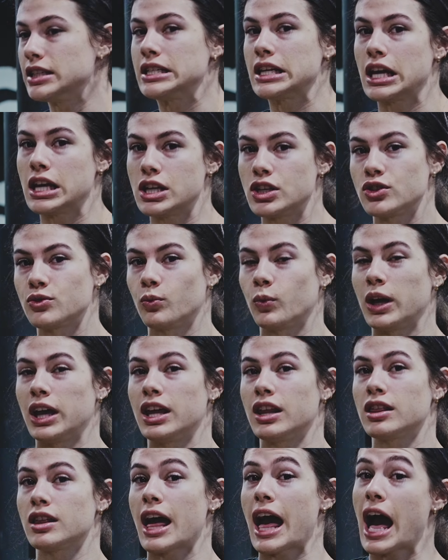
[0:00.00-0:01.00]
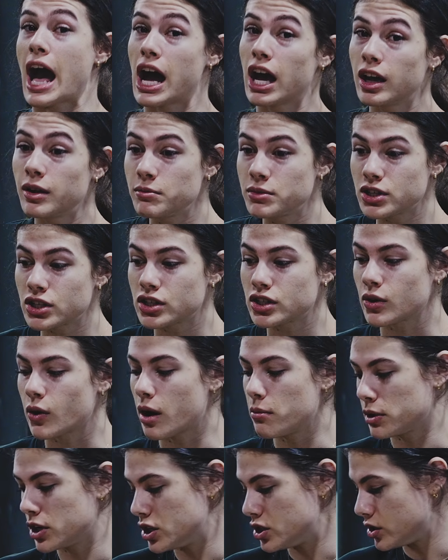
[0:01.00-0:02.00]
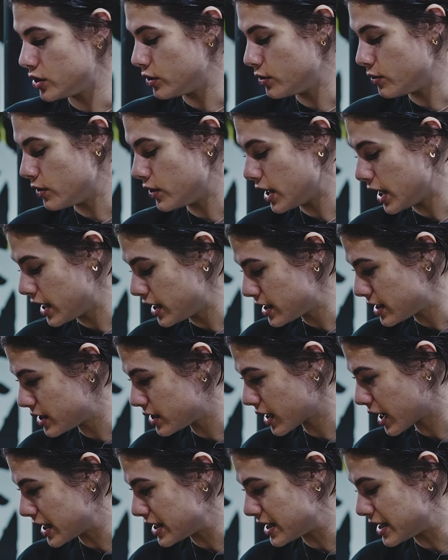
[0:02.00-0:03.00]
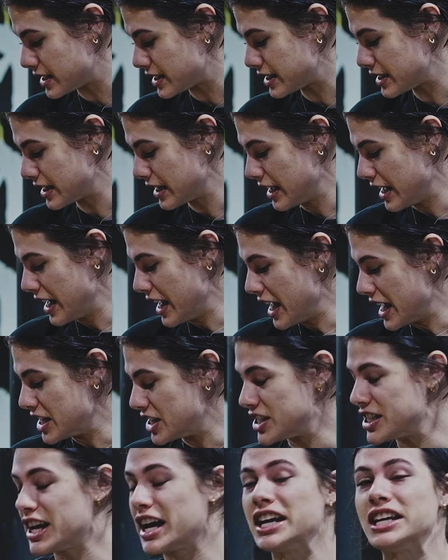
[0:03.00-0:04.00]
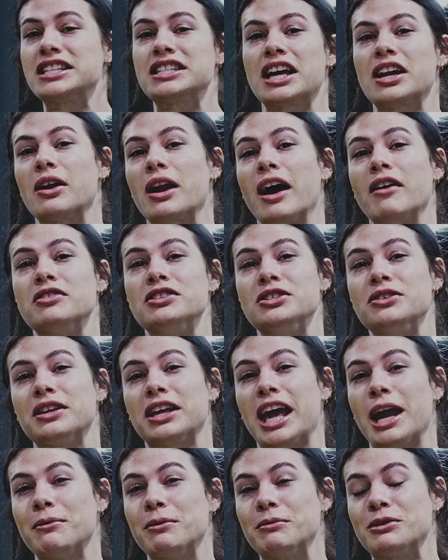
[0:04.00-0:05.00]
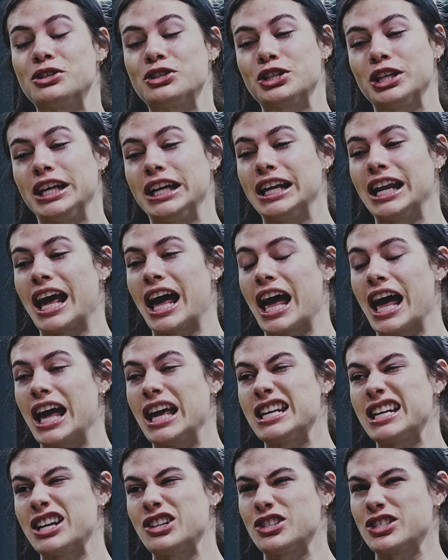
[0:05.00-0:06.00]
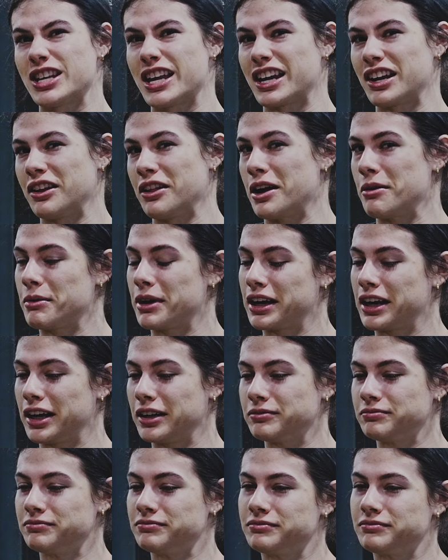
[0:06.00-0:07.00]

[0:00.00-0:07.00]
days with abs, so I'm gonna do this because it's nice. I don't have to do the cable machine and I just like it a lot better.